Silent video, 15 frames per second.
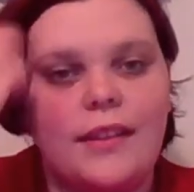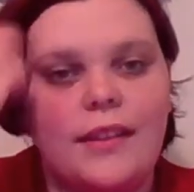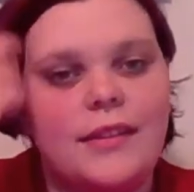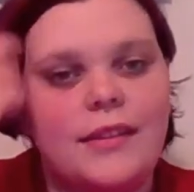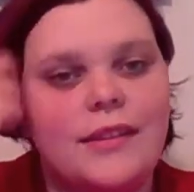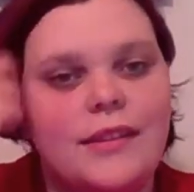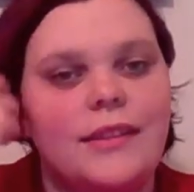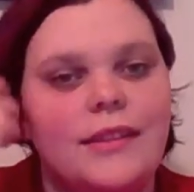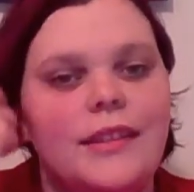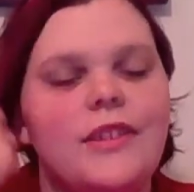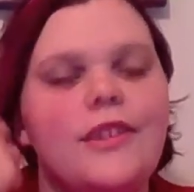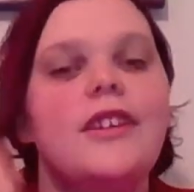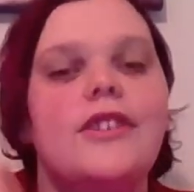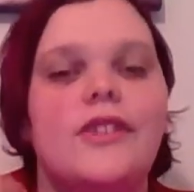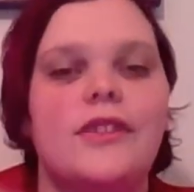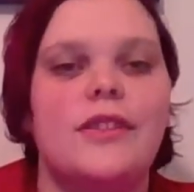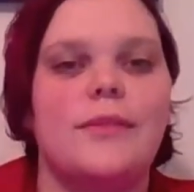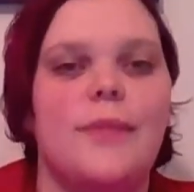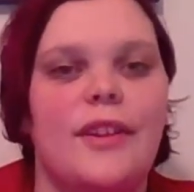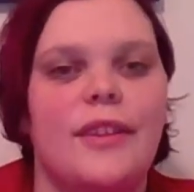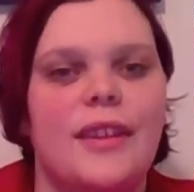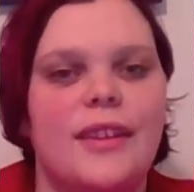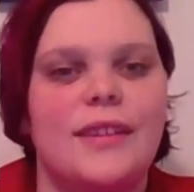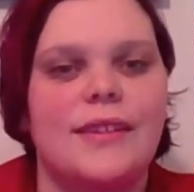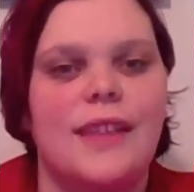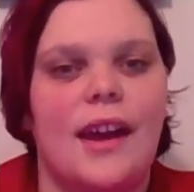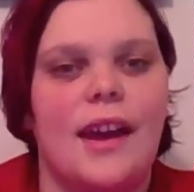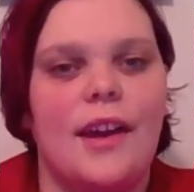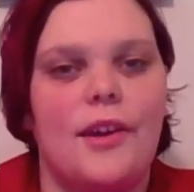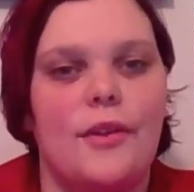literally just about this
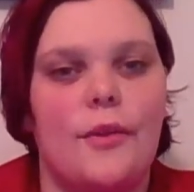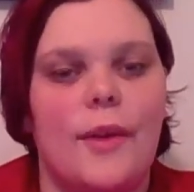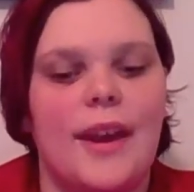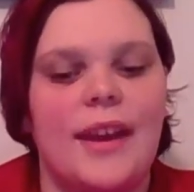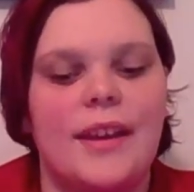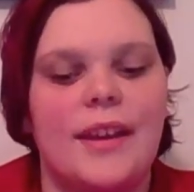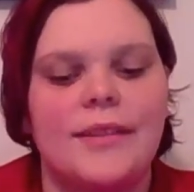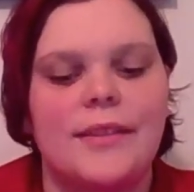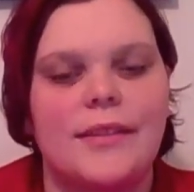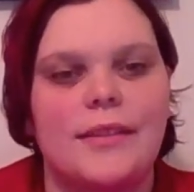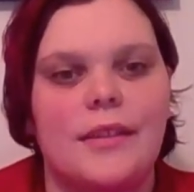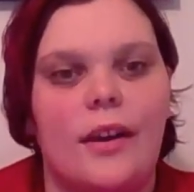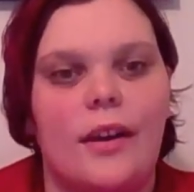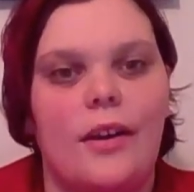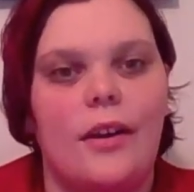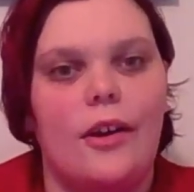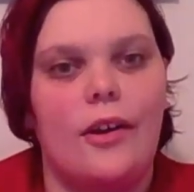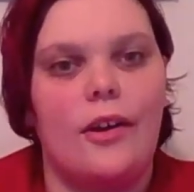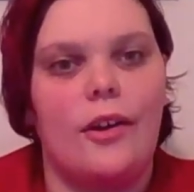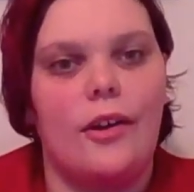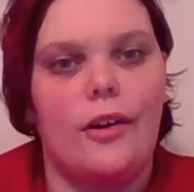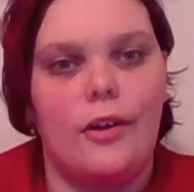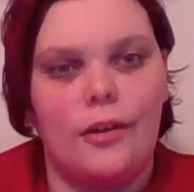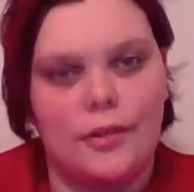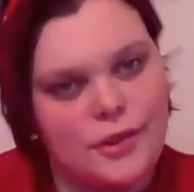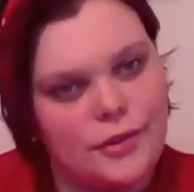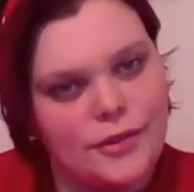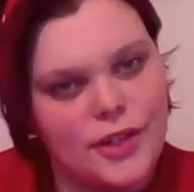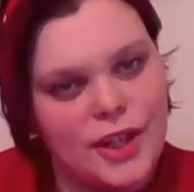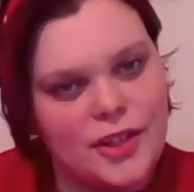guy who I guess
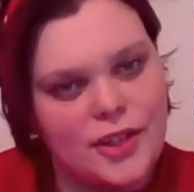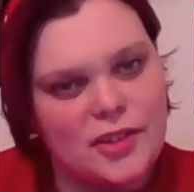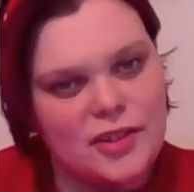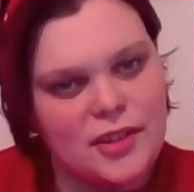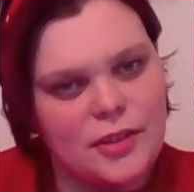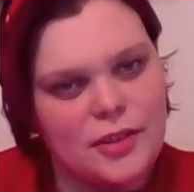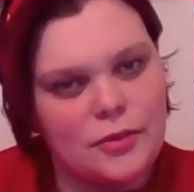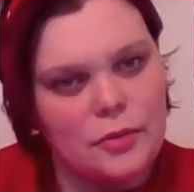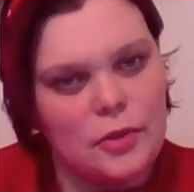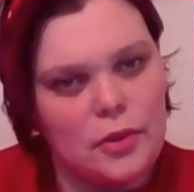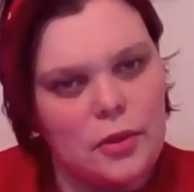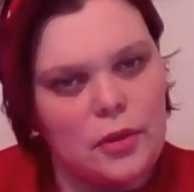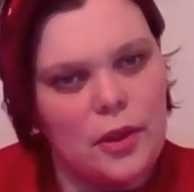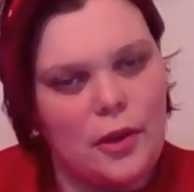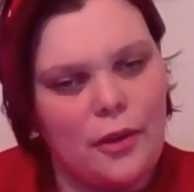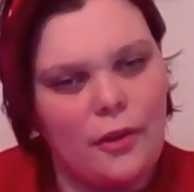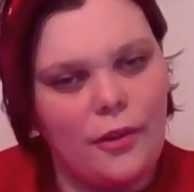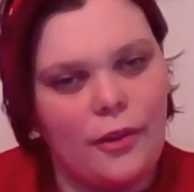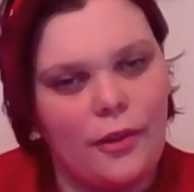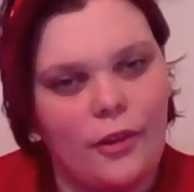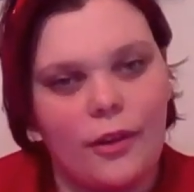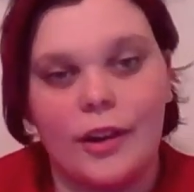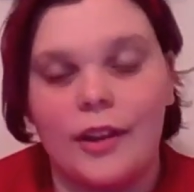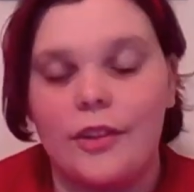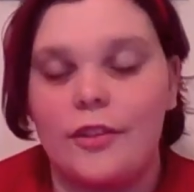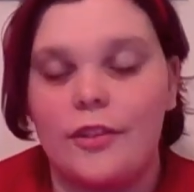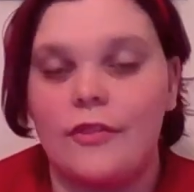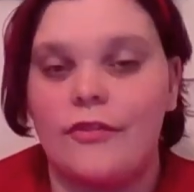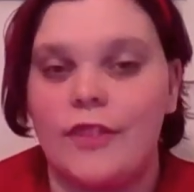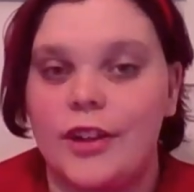also changes into the Hulk, or
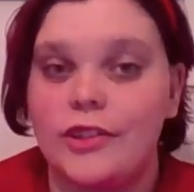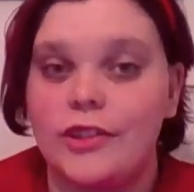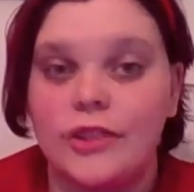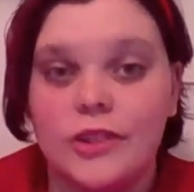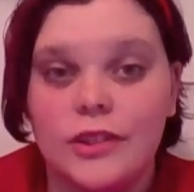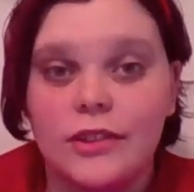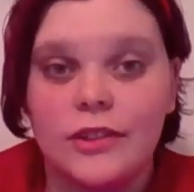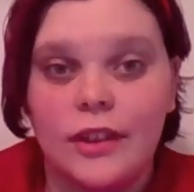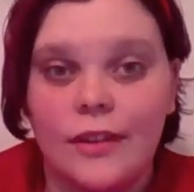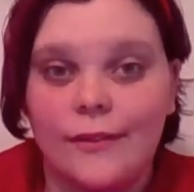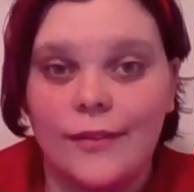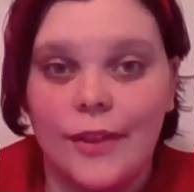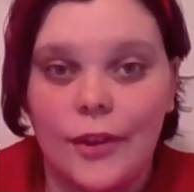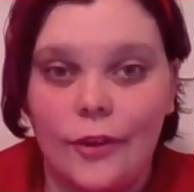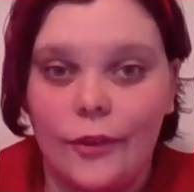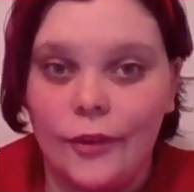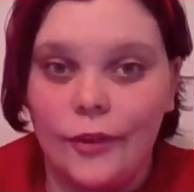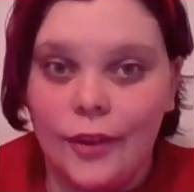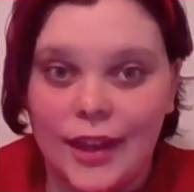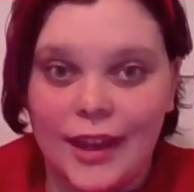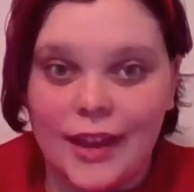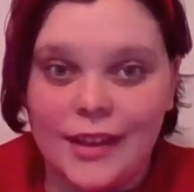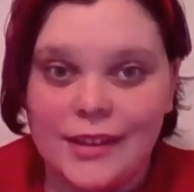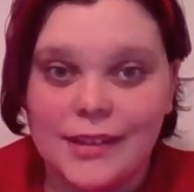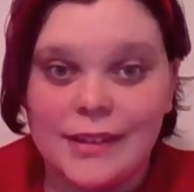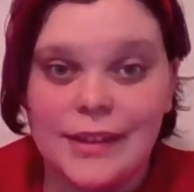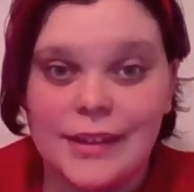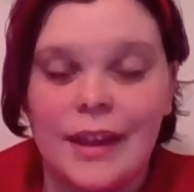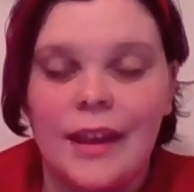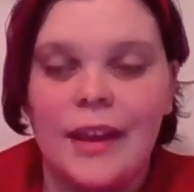another version of the Hulk, I guess.
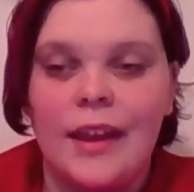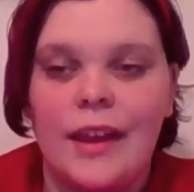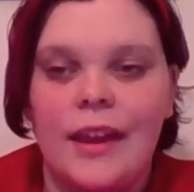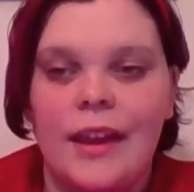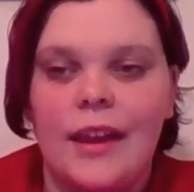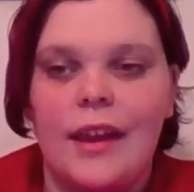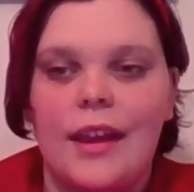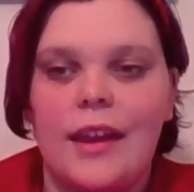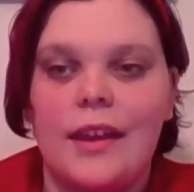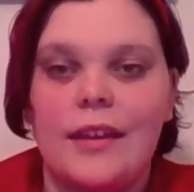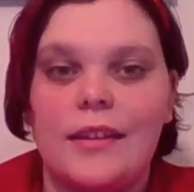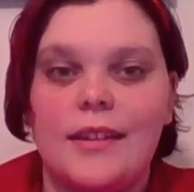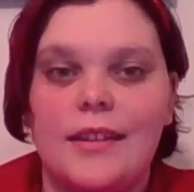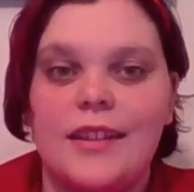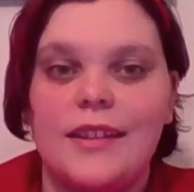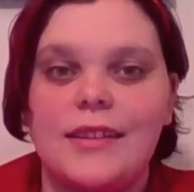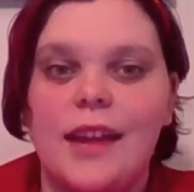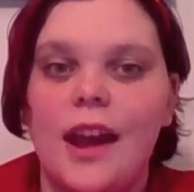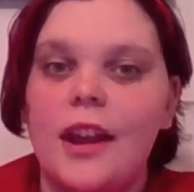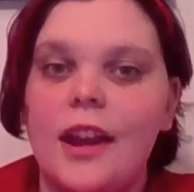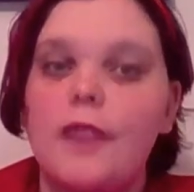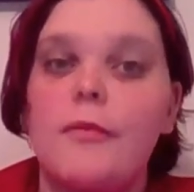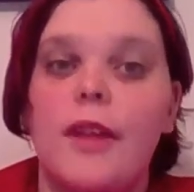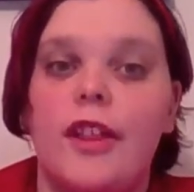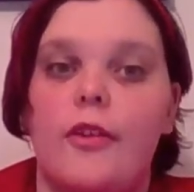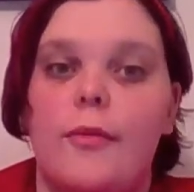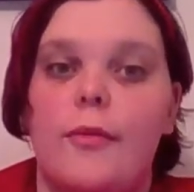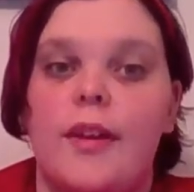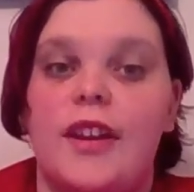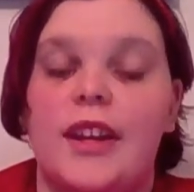And he's kind of mellow
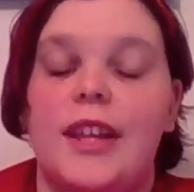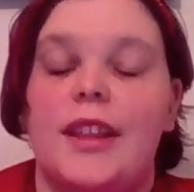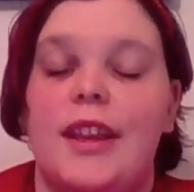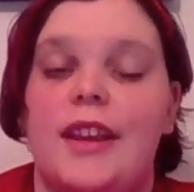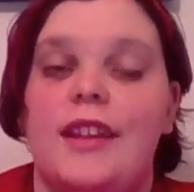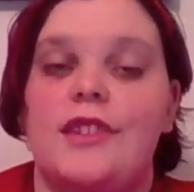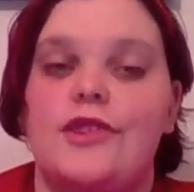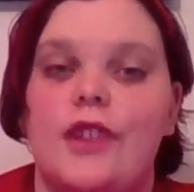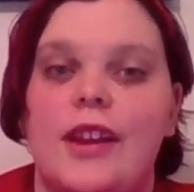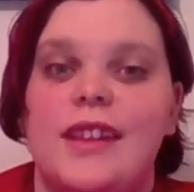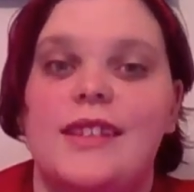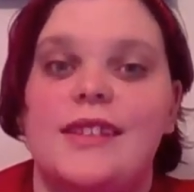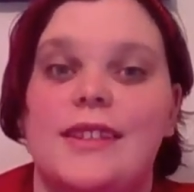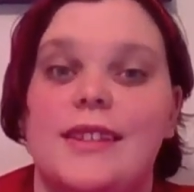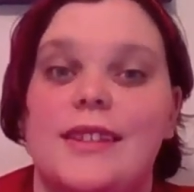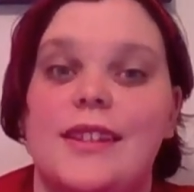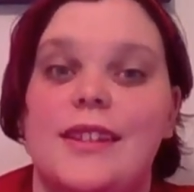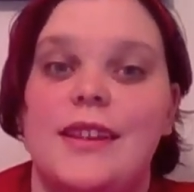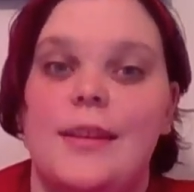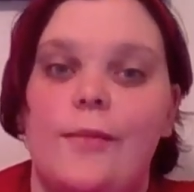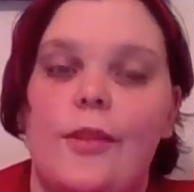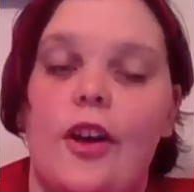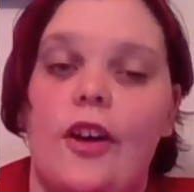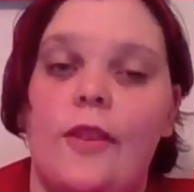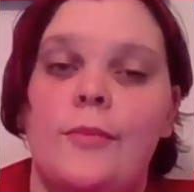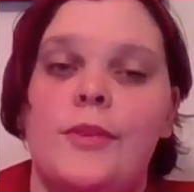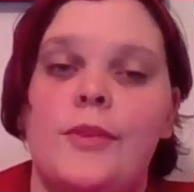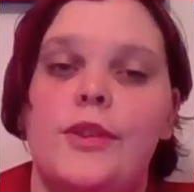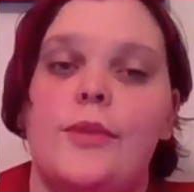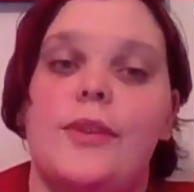about it. Like, he tries to keep calm
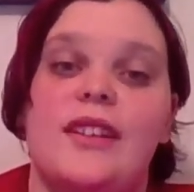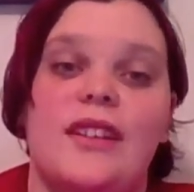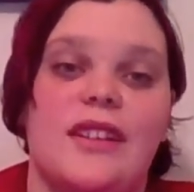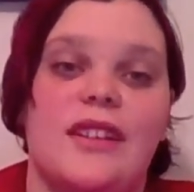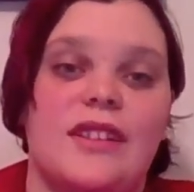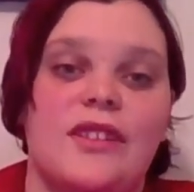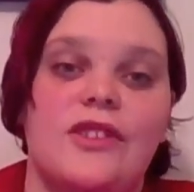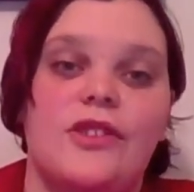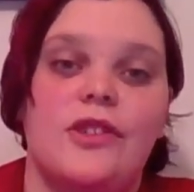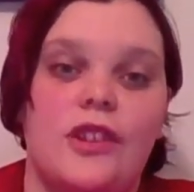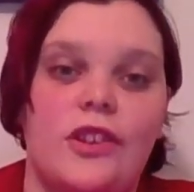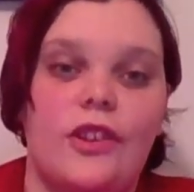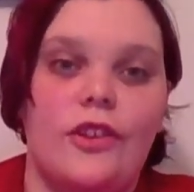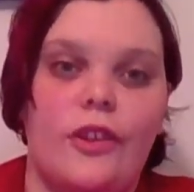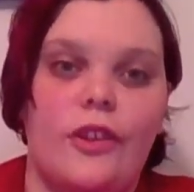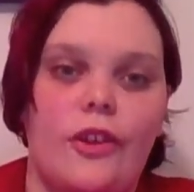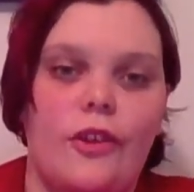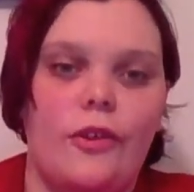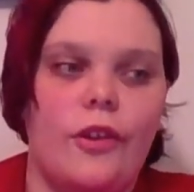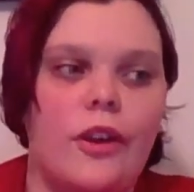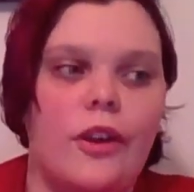so he doesn't turn into a Hulk.